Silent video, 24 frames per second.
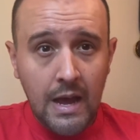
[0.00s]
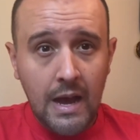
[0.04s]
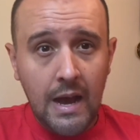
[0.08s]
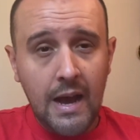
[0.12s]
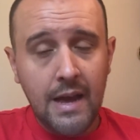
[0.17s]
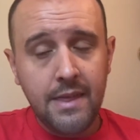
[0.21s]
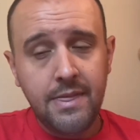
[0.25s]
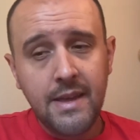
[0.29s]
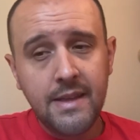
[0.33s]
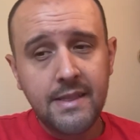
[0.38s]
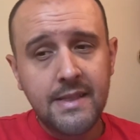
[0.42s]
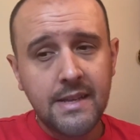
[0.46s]
I
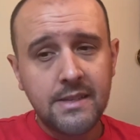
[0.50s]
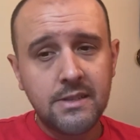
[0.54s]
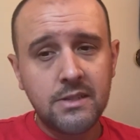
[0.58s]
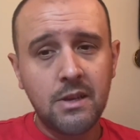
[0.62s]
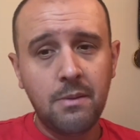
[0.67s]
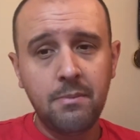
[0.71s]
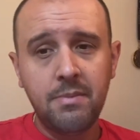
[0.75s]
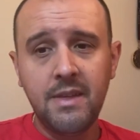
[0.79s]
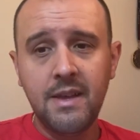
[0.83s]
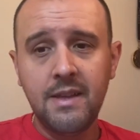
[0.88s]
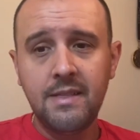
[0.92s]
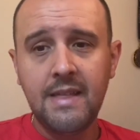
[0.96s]
think that's
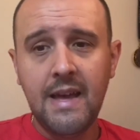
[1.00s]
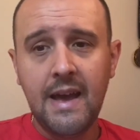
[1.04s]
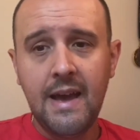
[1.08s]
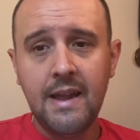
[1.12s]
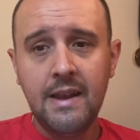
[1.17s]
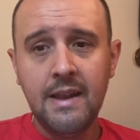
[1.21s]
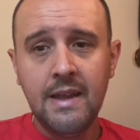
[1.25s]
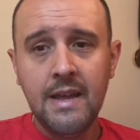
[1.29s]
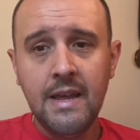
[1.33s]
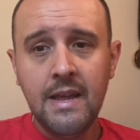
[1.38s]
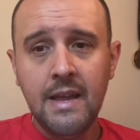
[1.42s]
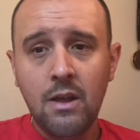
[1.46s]
something
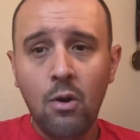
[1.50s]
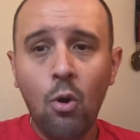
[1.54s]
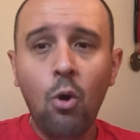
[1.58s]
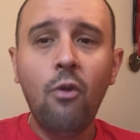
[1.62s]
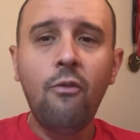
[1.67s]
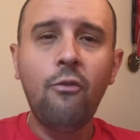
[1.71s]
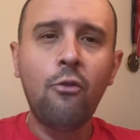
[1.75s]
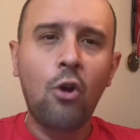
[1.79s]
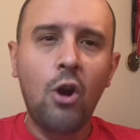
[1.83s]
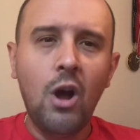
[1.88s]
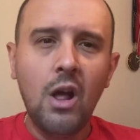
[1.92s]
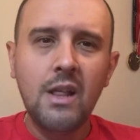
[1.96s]
that
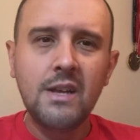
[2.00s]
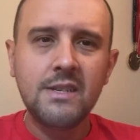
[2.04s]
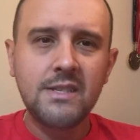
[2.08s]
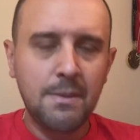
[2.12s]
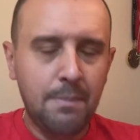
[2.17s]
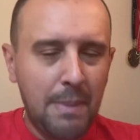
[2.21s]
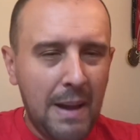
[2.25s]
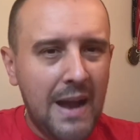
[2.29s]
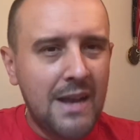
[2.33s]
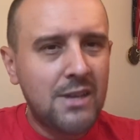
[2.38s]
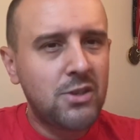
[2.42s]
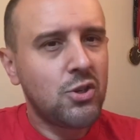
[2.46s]
overall as a
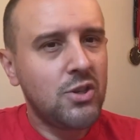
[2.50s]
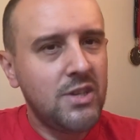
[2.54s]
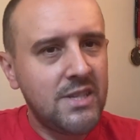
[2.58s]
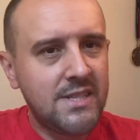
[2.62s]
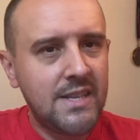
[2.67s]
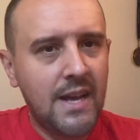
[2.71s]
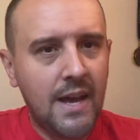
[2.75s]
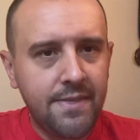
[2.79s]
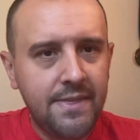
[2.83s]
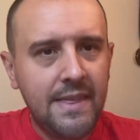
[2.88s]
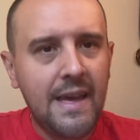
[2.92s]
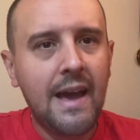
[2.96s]
passer, he's
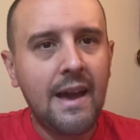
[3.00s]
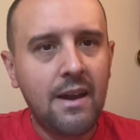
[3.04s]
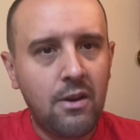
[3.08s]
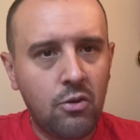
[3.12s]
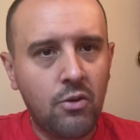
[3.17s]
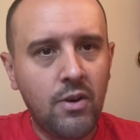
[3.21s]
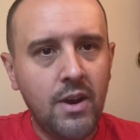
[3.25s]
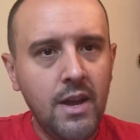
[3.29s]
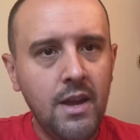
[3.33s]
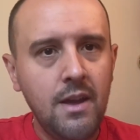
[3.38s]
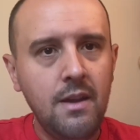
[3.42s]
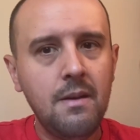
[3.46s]
not that
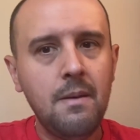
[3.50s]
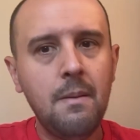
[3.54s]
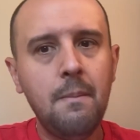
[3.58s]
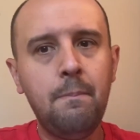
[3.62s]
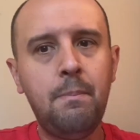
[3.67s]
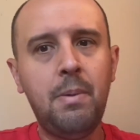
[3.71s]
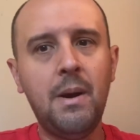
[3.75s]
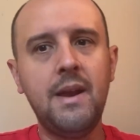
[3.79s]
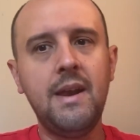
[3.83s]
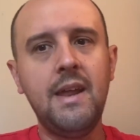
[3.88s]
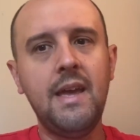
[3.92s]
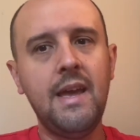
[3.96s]
great,
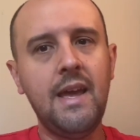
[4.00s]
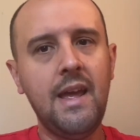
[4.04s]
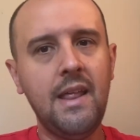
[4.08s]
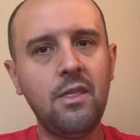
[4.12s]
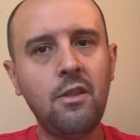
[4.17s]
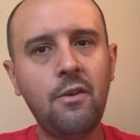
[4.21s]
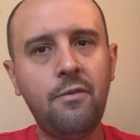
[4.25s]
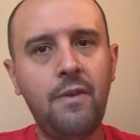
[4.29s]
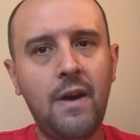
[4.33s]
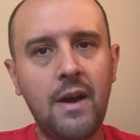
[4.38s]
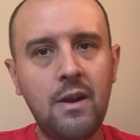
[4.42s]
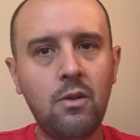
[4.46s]
but in
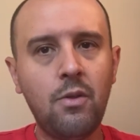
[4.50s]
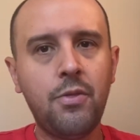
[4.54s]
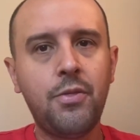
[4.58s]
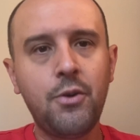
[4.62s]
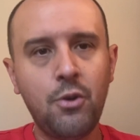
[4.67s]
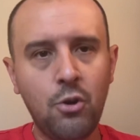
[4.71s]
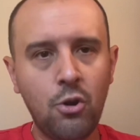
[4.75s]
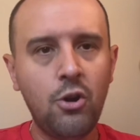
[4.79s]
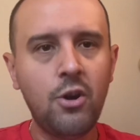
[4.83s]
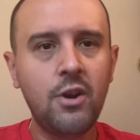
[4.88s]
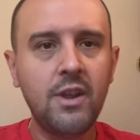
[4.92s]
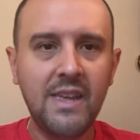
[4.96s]
the final
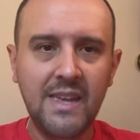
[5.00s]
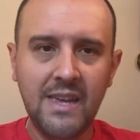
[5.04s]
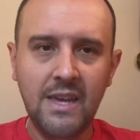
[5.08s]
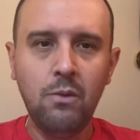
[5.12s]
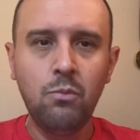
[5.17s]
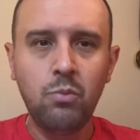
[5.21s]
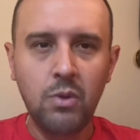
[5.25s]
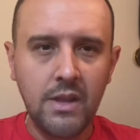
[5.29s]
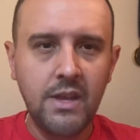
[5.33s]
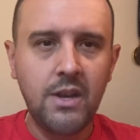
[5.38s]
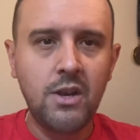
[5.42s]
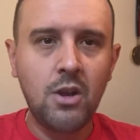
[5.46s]
third, he
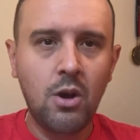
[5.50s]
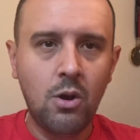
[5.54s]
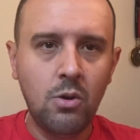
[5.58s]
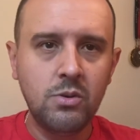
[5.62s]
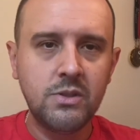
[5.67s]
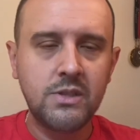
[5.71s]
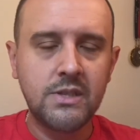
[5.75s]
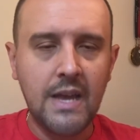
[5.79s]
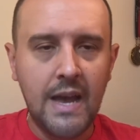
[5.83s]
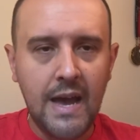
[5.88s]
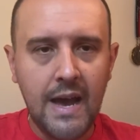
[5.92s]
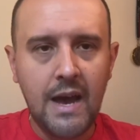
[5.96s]
really
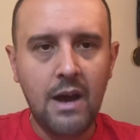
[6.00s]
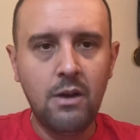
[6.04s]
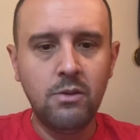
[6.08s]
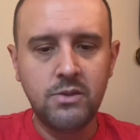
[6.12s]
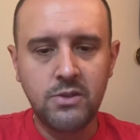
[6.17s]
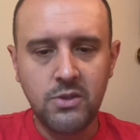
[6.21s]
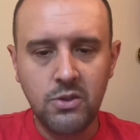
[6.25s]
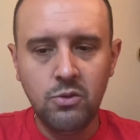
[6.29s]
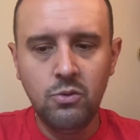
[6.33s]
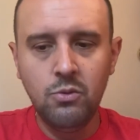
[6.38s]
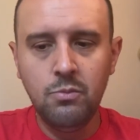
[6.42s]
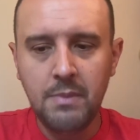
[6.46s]
knows how
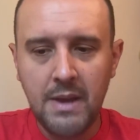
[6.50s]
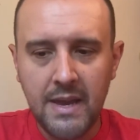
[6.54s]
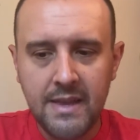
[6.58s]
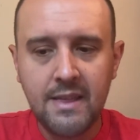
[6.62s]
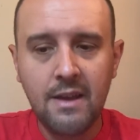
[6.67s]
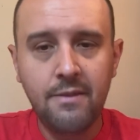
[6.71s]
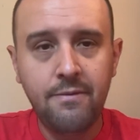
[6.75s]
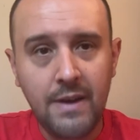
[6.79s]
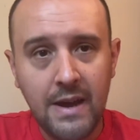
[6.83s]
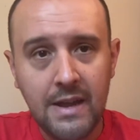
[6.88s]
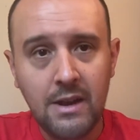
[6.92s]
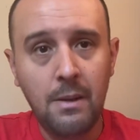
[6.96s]
to make
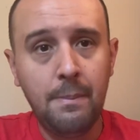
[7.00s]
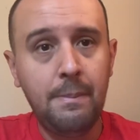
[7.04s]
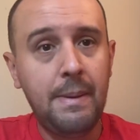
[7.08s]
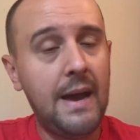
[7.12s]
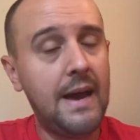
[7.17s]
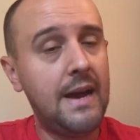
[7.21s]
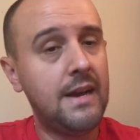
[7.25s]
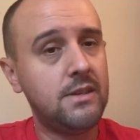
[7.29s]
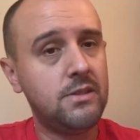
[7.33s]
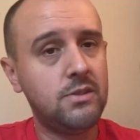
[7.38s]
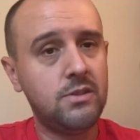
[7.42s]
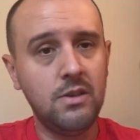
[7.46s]
that final
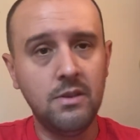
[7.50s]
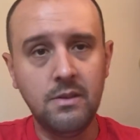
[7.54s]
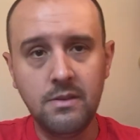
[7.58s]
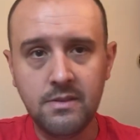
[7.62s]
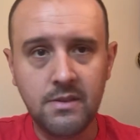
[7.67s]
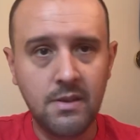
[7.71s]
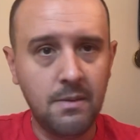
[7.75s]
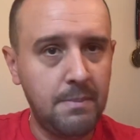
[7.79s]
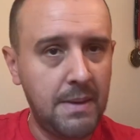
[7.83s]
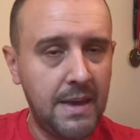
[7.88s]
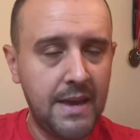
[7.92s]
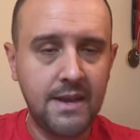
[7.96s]
pass
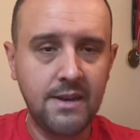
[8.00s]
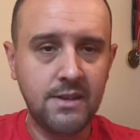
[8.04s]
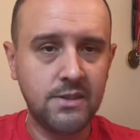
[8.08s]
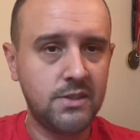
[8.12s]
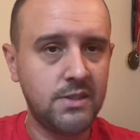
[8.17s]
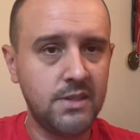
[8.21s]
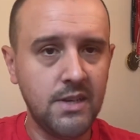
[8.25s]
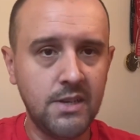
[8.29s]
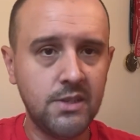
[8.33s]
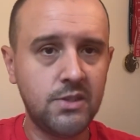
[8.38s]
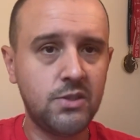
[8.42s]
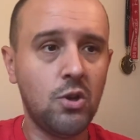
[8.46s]
to make an
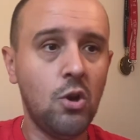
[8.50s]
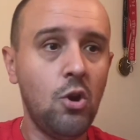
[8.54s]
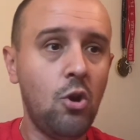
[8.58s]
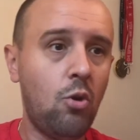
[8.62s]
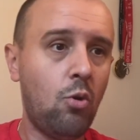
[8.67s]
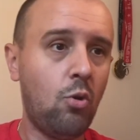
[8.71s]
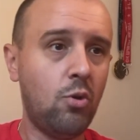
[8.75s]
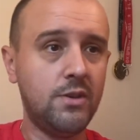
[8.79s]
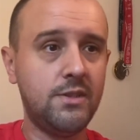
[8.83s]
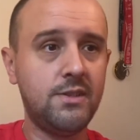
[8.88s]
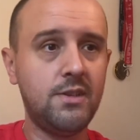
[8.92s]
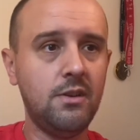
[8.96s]
assist
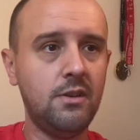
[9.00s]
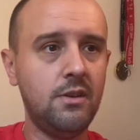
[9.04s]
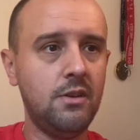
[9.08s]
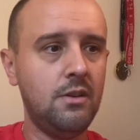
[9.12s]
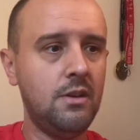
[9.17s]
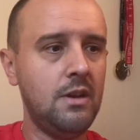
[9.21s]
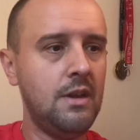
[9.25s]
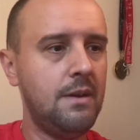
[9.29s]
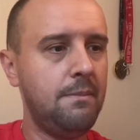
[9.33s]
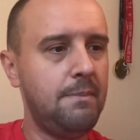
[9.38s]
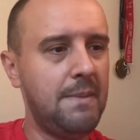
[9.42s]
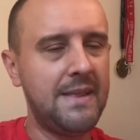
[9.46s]
or
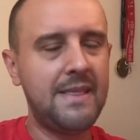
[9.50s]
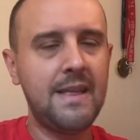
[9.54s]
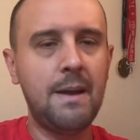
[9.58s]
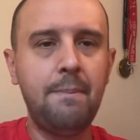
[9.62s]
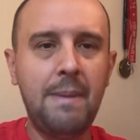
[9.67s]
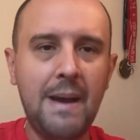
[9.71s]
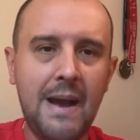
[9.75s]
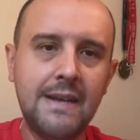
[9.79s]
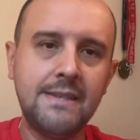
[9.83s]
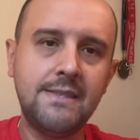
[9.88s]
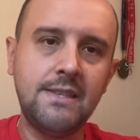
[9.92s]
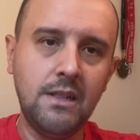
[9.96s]
to make that
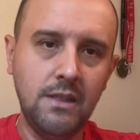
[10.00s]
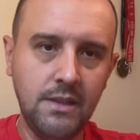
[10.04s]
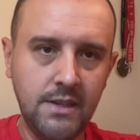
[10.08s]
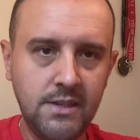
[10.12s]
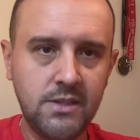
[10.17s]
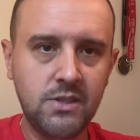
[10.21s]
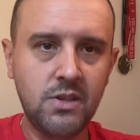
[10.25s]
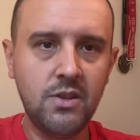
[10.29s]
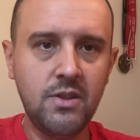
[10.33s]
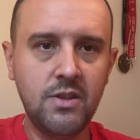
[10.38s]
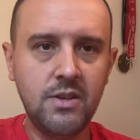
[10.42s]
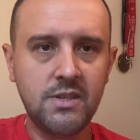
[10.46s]
pass that
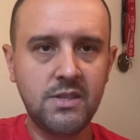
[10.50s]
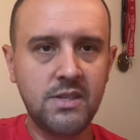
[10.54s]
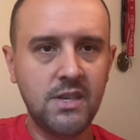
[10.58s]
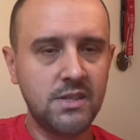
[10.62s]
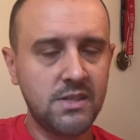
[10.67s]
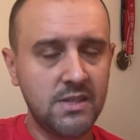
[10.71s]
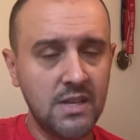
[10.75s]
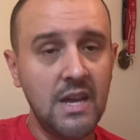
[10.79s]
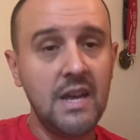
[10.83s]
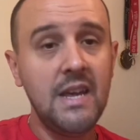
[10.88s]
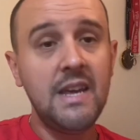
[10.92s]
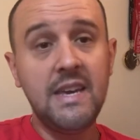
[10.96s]
leads to the
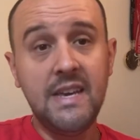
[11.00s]
assist.